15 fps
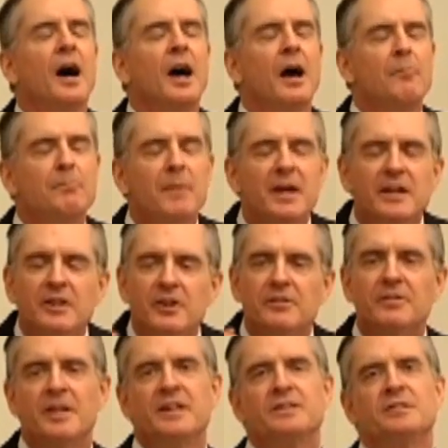Many
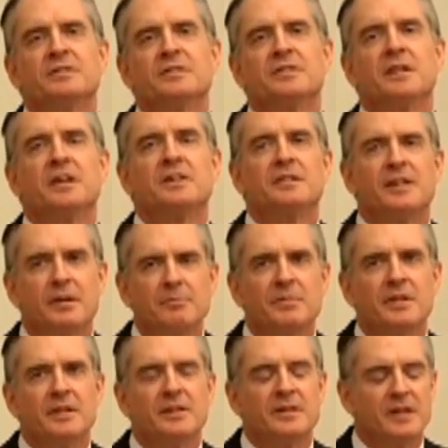other nations
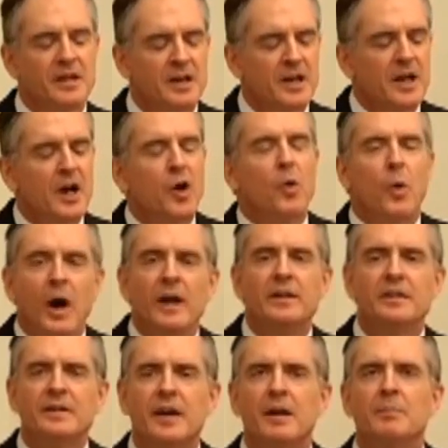attempted it. Why
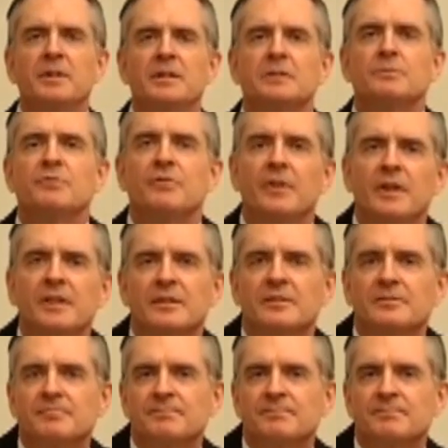did communism fail?